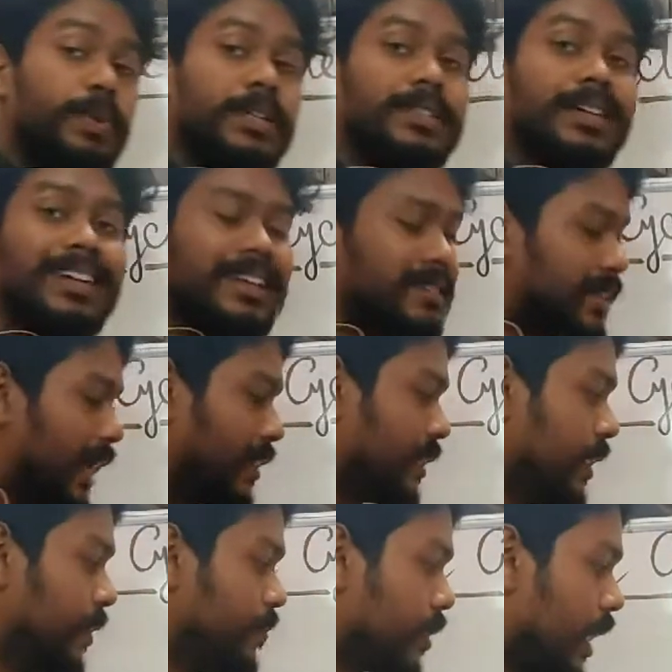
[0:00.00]
present inside
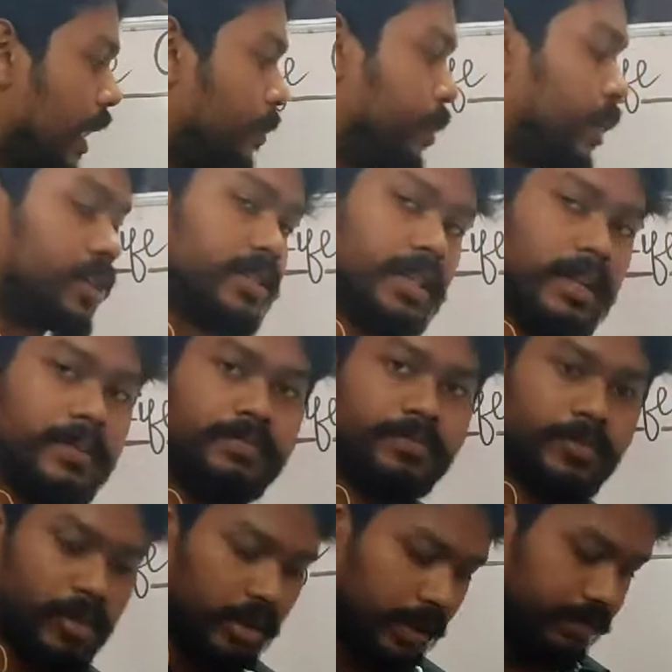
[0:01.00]
the hepatic cell.
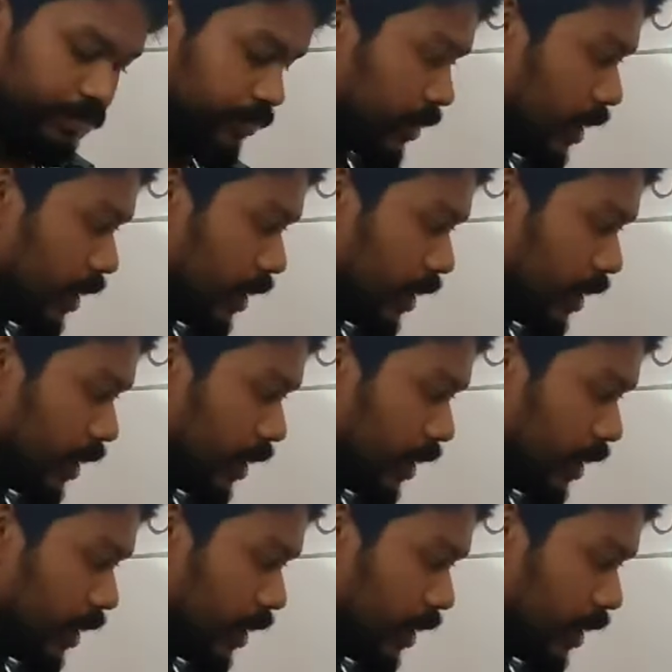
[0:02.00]
Okay,